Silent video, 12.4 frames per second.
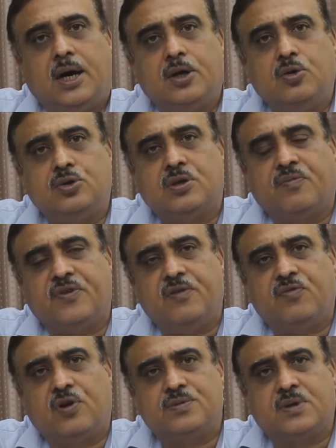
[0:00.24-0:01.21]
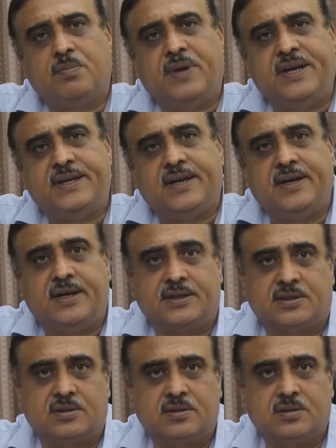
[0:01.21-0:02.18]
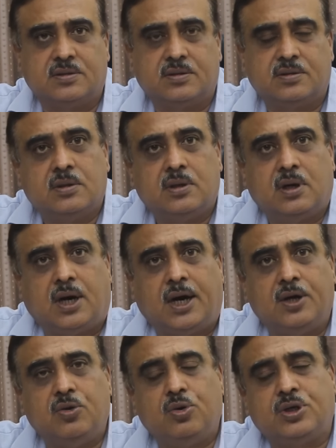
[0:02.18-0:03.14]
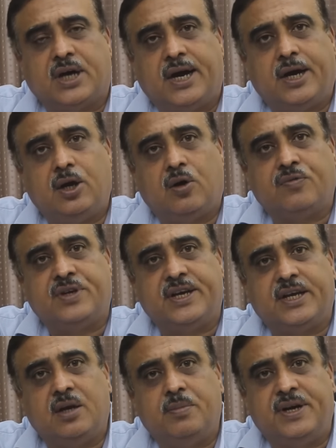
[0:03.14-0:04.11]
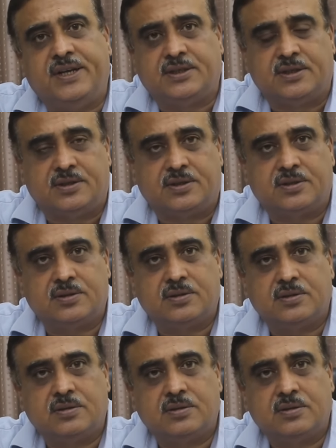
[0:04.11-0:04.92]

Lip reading: Are you suffering from some mental illness? Are you tired of taking medicines?